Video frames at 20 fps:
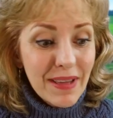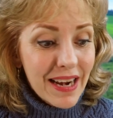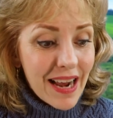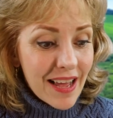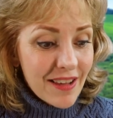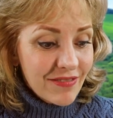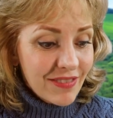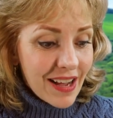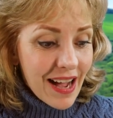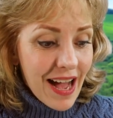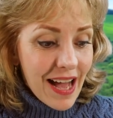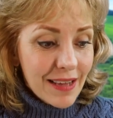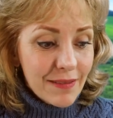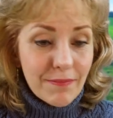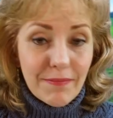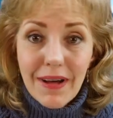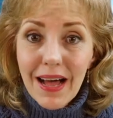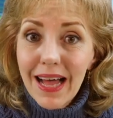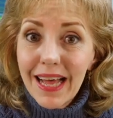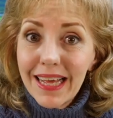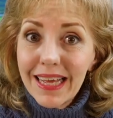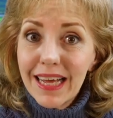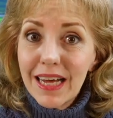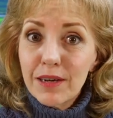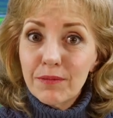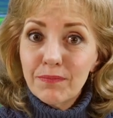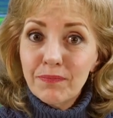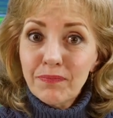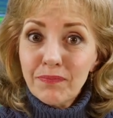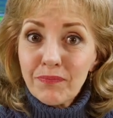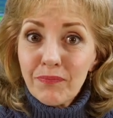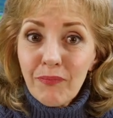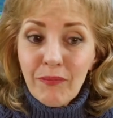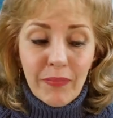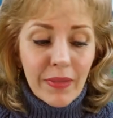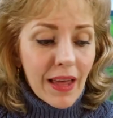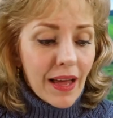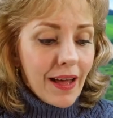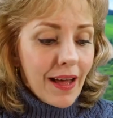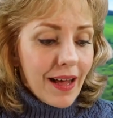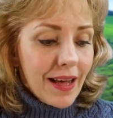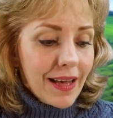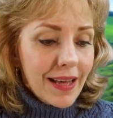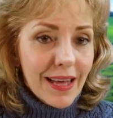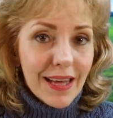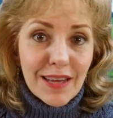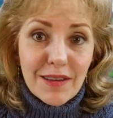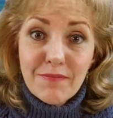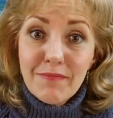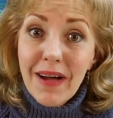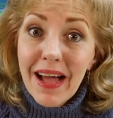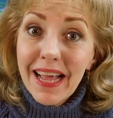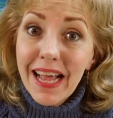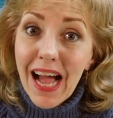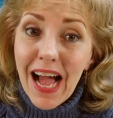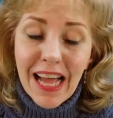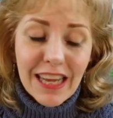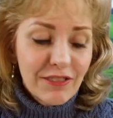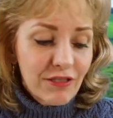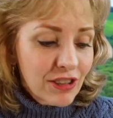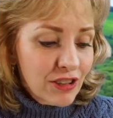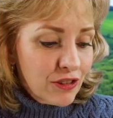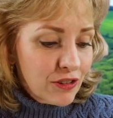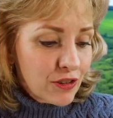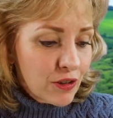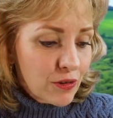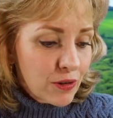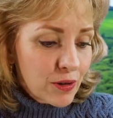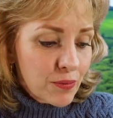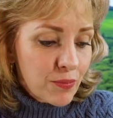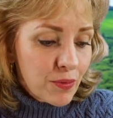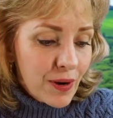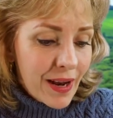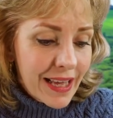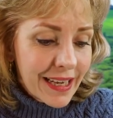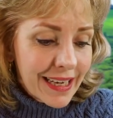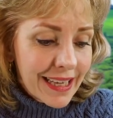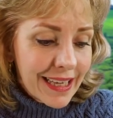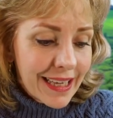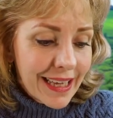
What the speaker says: and I've got my my Irish soda bread,